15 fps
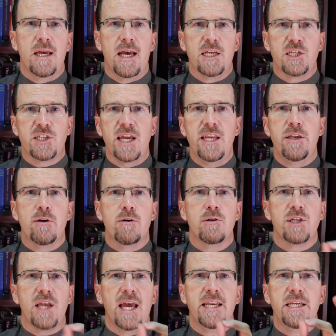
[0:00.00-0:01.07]

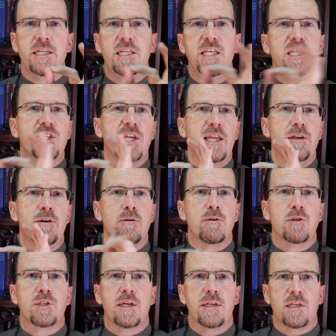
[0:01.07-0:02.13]
ascenders and
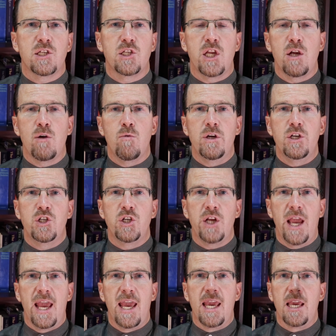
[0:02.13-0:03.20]
descenders that
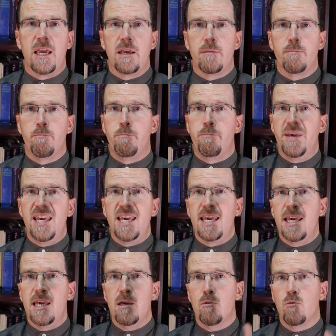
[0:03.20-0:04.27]
distinguish a
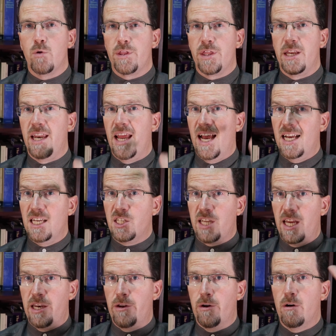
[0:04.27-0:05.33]
B with an
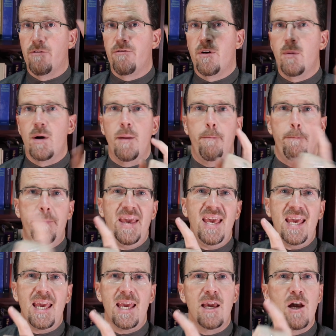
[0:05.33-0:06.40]
ascender from a
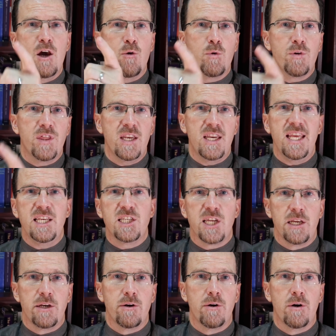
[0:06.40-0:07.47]
P with a
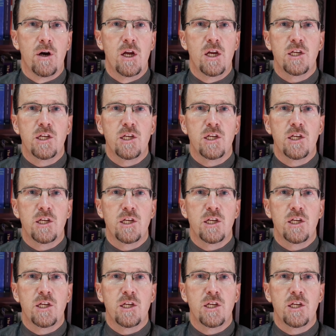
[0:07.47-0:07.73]
descender.